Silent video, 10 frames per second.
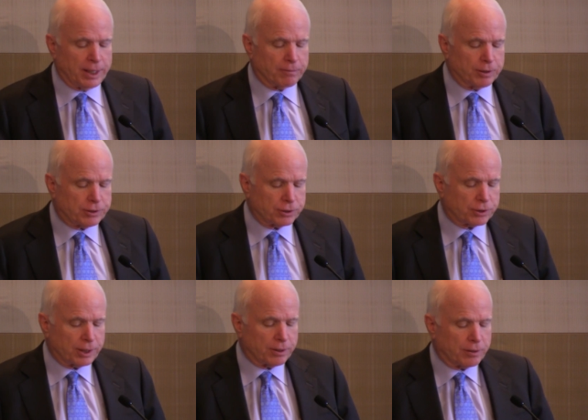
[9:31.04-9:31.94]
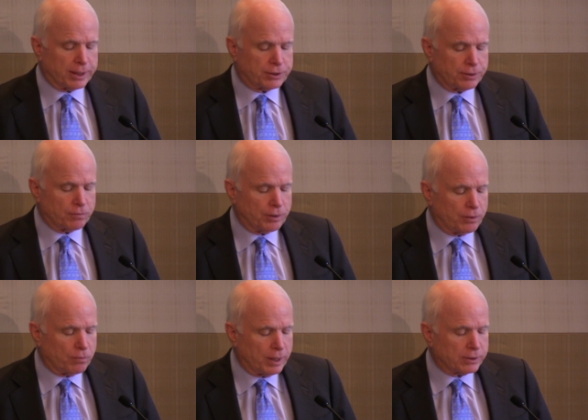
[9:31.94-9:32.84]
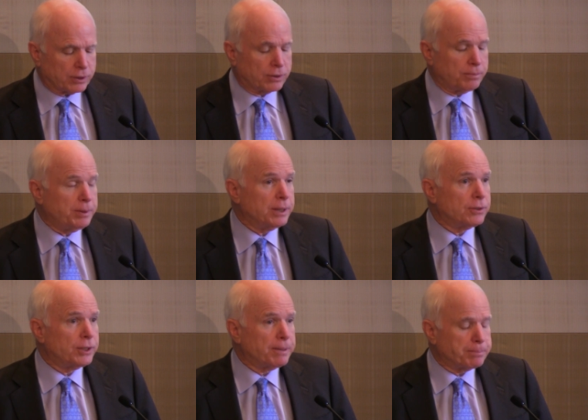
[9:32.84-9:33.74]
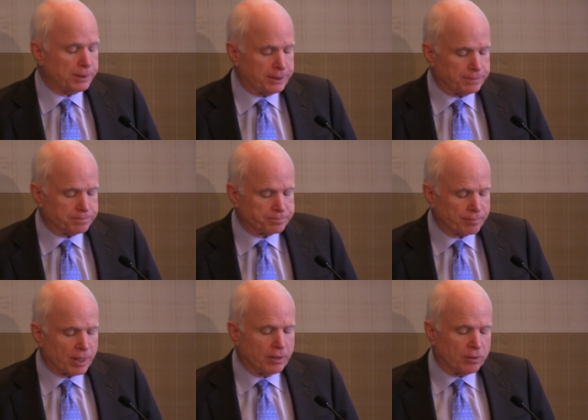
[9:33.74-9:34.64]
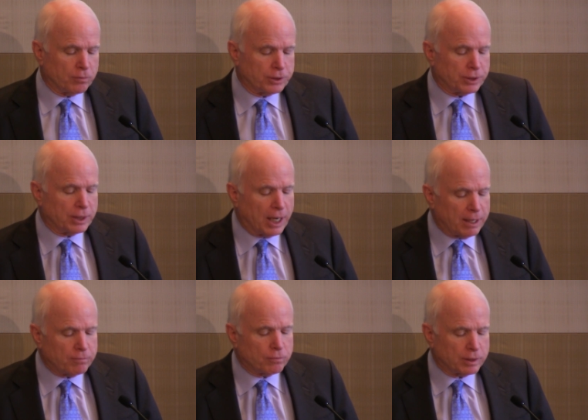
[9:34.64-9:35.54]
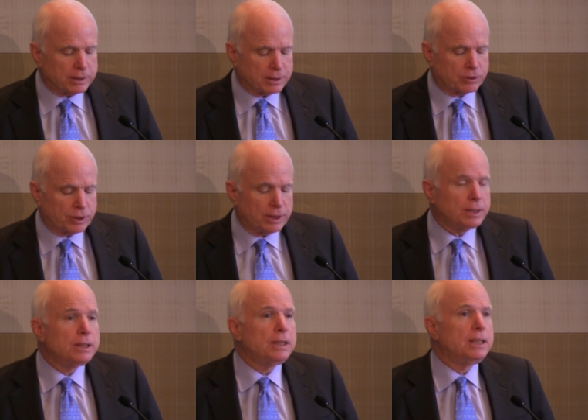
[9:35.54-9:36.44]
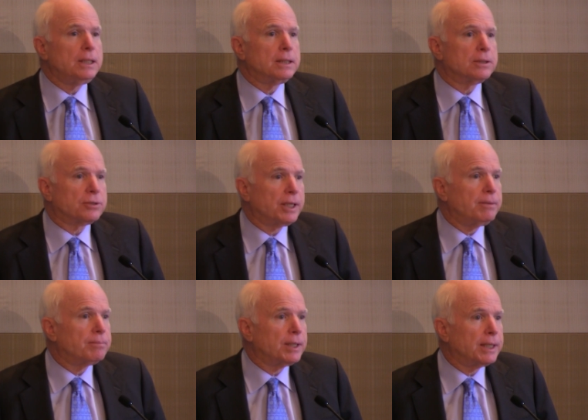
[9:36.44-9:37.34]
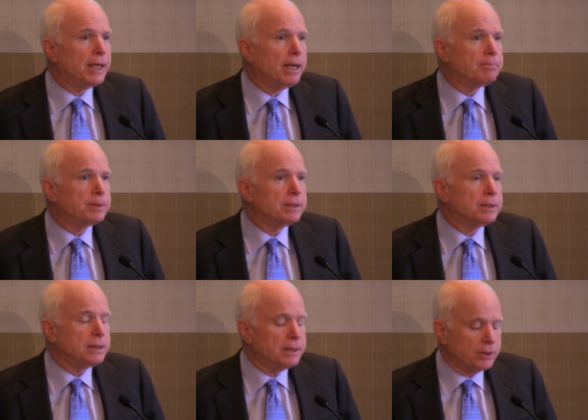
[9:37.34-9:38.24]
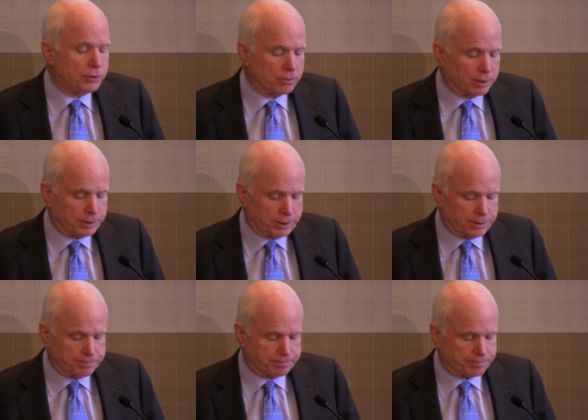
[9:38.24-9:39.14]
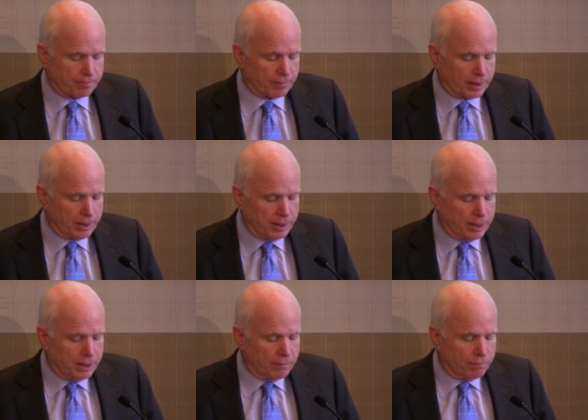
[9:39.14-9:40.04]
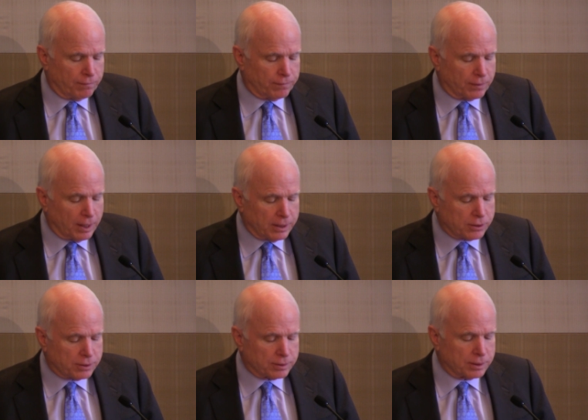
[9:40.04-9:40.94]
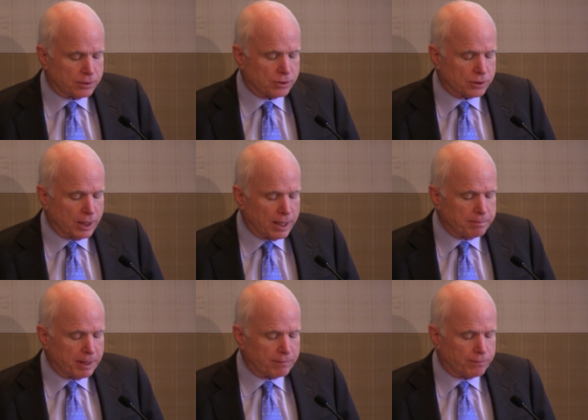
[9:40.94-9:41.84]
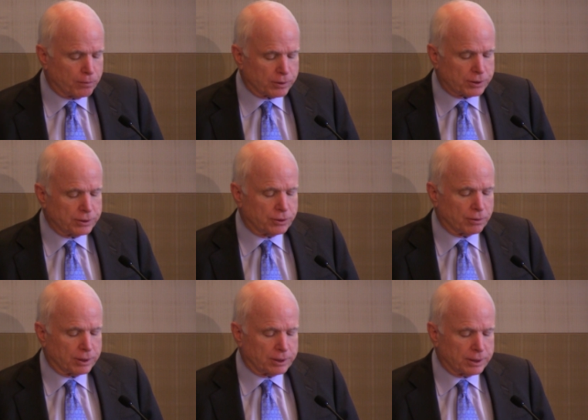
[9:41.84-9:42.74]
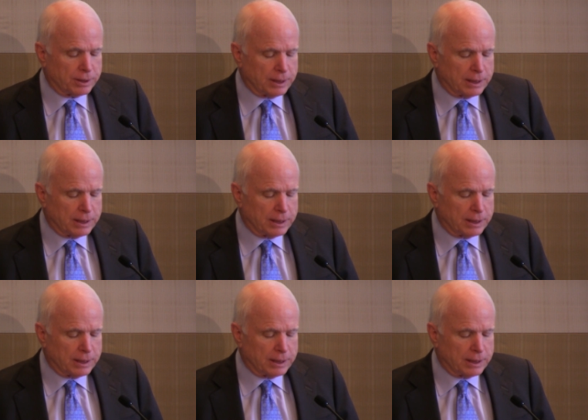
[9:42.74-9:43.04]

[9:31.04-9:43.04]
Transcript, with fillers: in which its integration with the West could be in jeopardy. We should not want to see the same thing happen in Georgia. For us, this is not about forcing Georgia